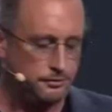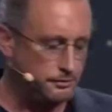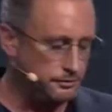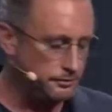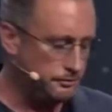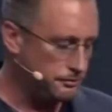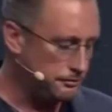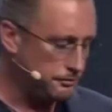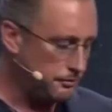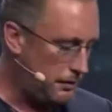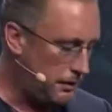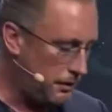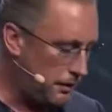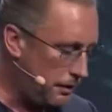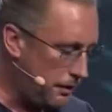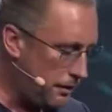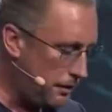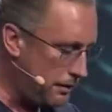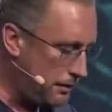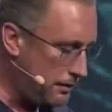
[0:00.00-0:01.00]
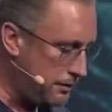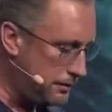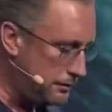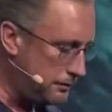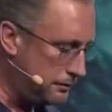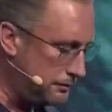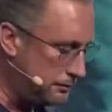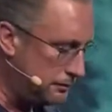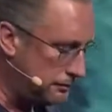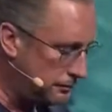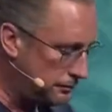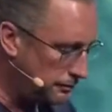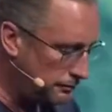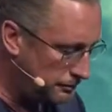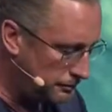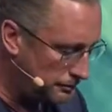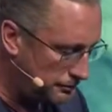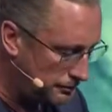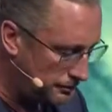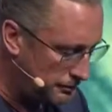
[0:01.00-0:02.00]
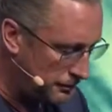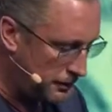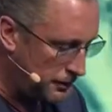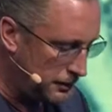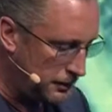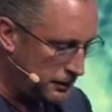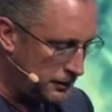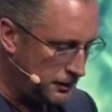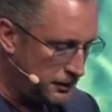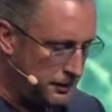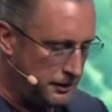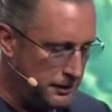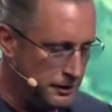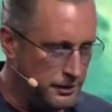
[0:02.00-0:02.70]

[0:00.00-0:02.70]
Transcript: [no speech]